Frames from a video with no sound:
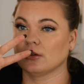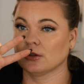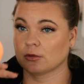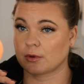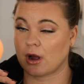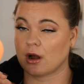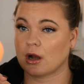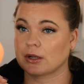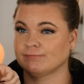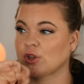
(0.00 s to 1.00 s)

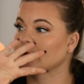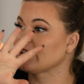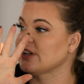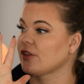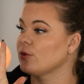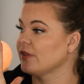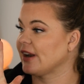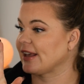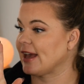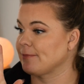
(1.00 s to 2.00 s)
Lorac. There was another one that
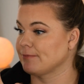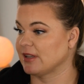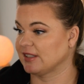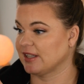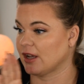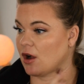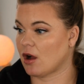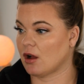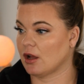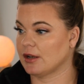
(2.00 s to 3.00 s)
I kept missing
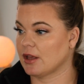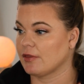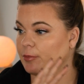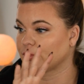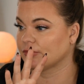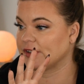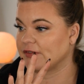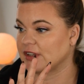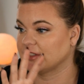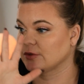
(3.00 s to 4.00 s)
on the
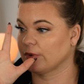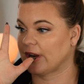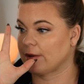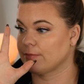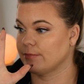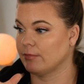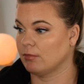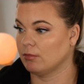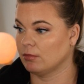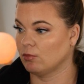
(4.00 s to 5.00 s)
previous when I
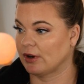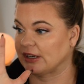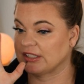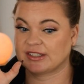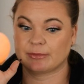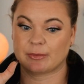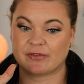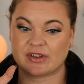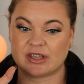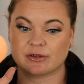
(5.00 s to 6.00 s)
did some of my
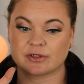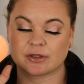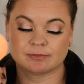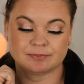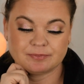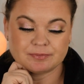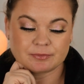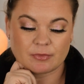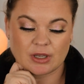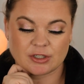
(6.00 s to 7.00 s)
videos
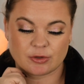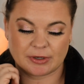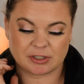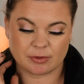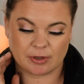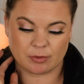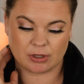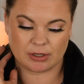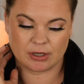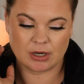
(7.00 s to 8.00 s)
in
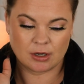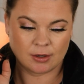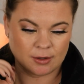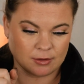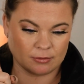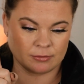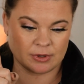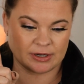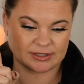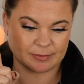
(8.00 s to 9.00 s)
2021,
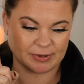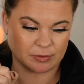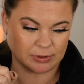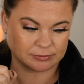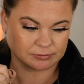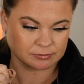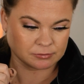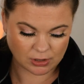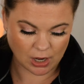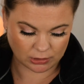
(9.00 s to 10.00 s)
and it's a big one.
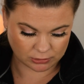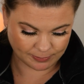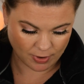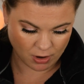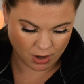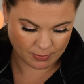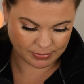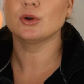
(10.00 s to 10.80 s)
Colourpop.